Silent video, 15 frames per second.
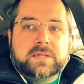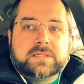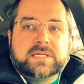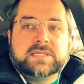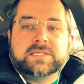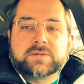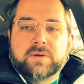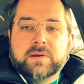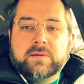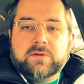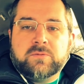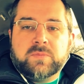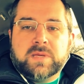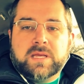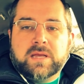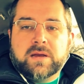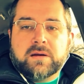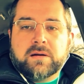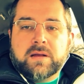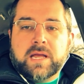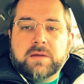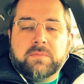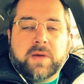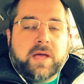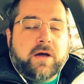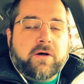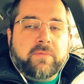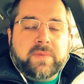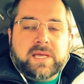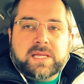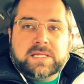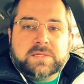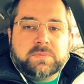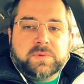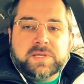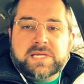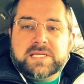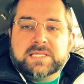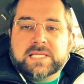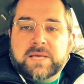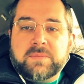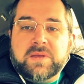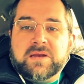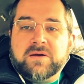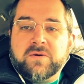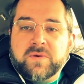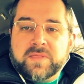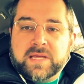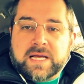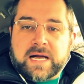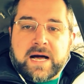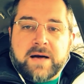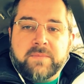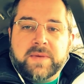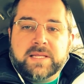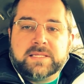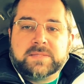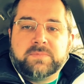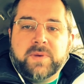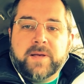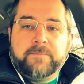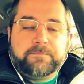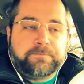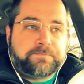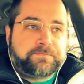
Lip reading: disagree with me here. And by all means, please let me know in the comments. But